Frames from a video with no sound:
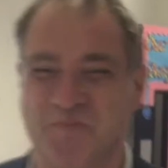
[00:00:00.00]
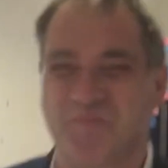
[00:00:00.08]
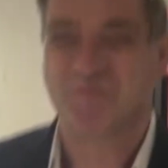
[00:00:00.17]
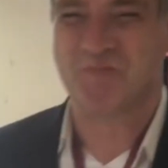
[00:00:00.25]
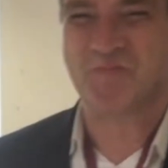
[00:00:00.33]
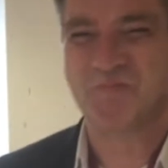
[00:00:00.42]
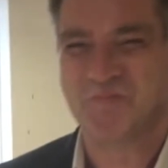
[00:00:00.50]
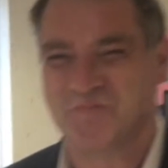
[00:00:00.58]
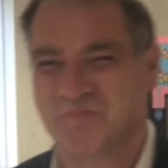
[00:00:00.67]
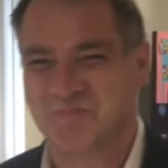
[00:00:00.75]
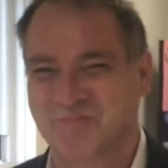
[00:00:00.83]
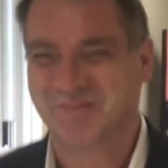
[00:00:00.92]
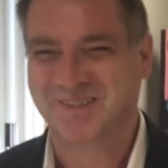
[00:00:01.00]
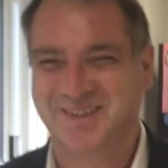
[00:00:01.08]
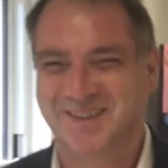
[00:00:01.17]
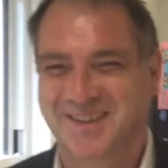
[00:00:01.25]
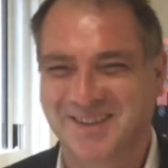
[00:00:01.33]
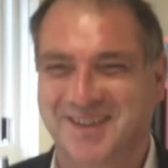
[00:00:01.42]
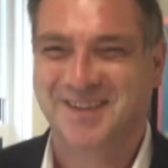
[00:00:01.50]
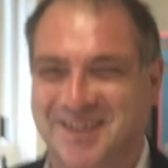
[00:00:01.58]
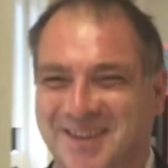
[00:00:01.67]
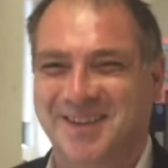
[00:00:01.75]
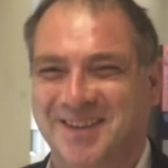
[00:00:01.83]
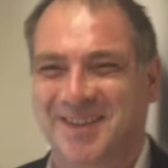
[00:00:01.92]
Phil is somebody who's
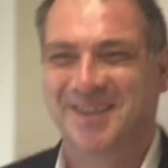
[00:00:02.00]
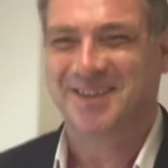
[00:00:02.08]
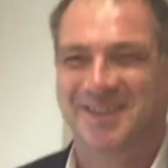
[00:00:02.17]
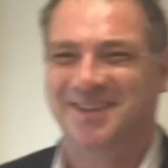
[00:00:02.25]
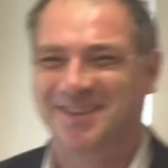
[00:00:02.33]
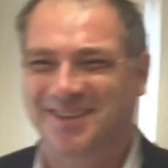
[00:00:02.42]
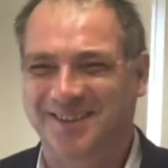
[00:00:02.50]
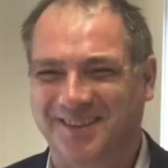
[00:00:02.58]
very important to our